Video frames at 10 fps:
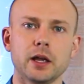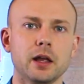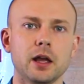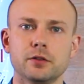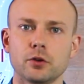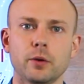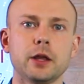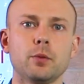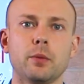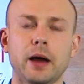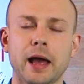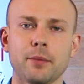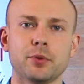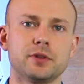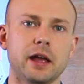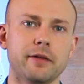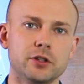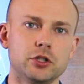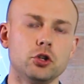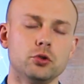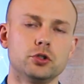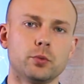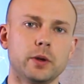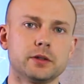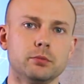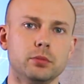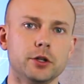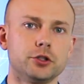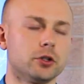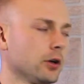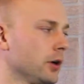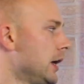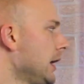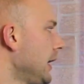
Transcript: And so anyway, what happens, they have these huge swings in blood sugar.